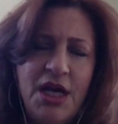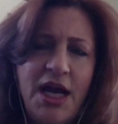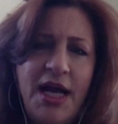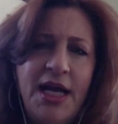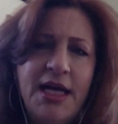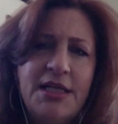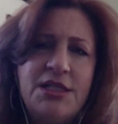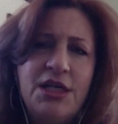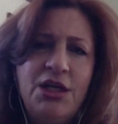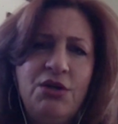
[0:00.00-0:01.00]
And
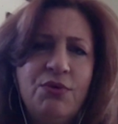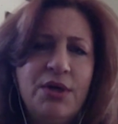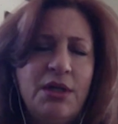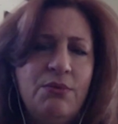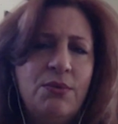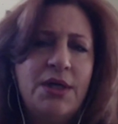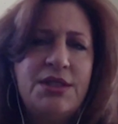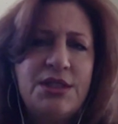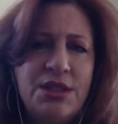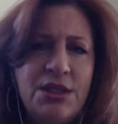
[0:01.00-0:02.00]
you really want
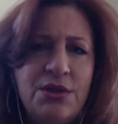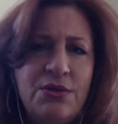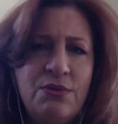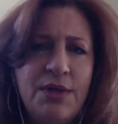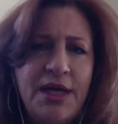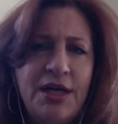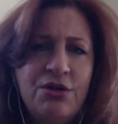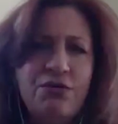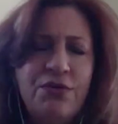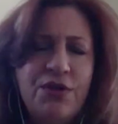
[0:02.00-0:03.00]
to
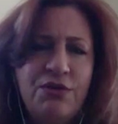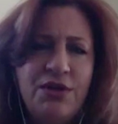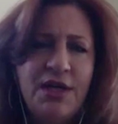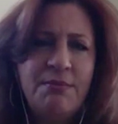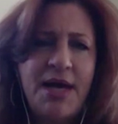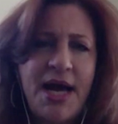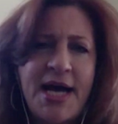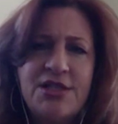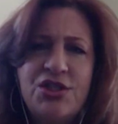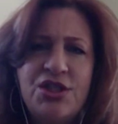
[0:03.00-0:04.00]
interview them
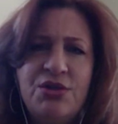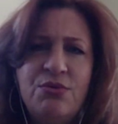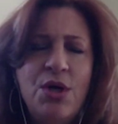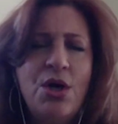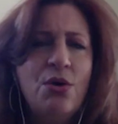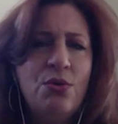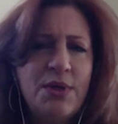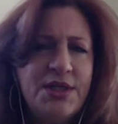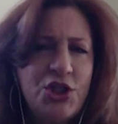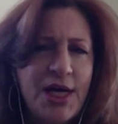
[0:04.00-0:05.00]
as to
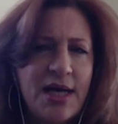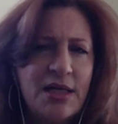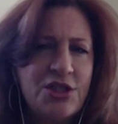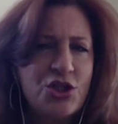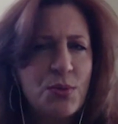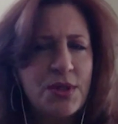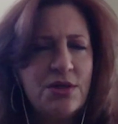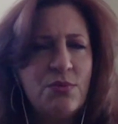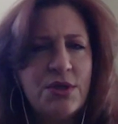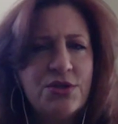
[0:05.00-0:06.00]
what challenge,
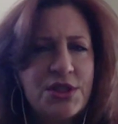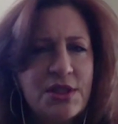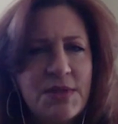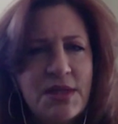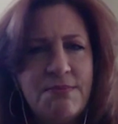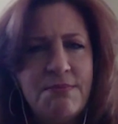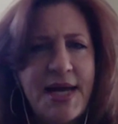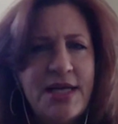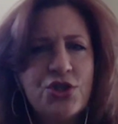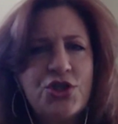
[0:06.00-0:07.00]
what are some of the
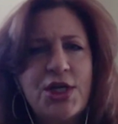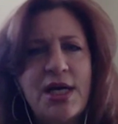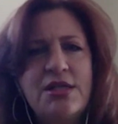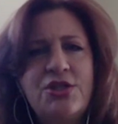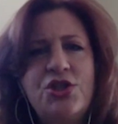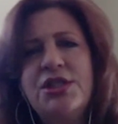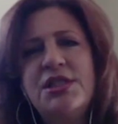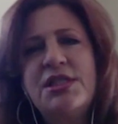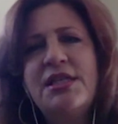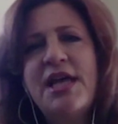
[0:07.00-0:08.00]
major challenges
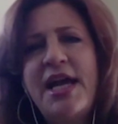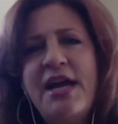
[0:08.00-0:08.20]
that they have